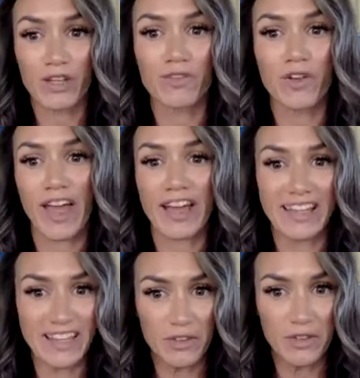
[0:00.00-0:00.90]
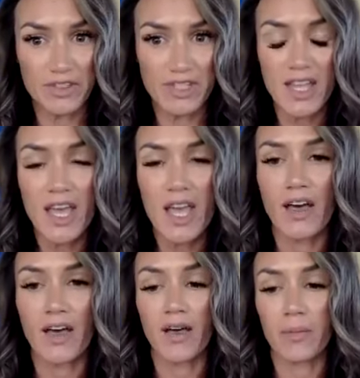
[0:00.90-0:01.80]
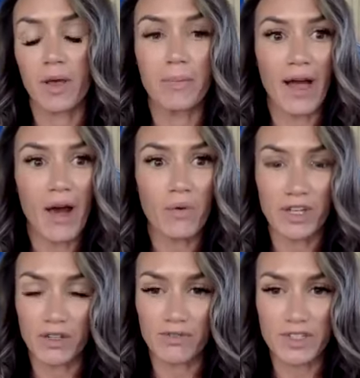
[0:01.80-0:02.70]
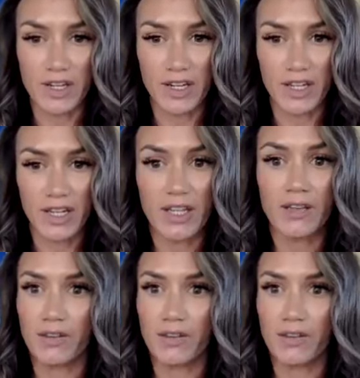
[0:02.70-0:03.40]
You feel that guilt about what you've done.